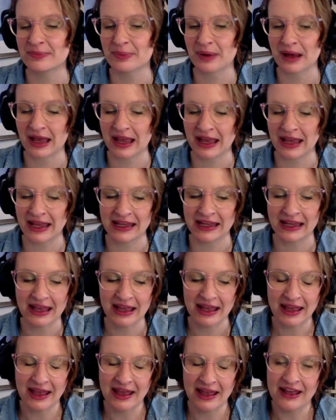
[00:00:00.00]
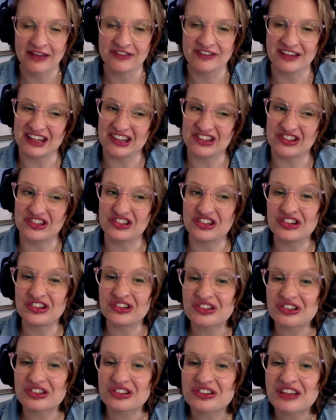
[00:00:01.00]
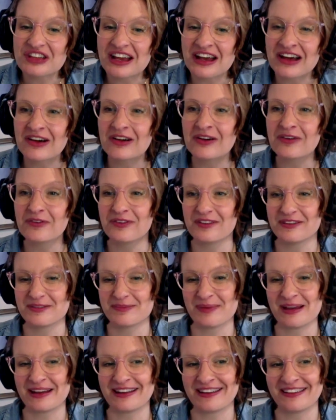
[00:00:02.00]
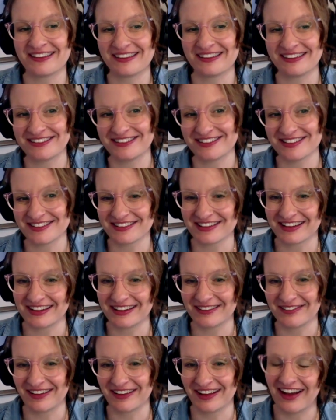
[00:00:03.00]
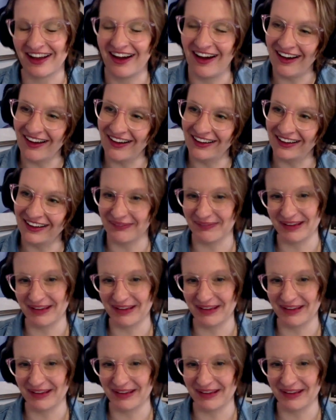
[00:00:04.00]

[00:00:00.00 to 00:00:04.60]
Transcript: way to introduce yourself. It's better than just kind of like, hi, I'm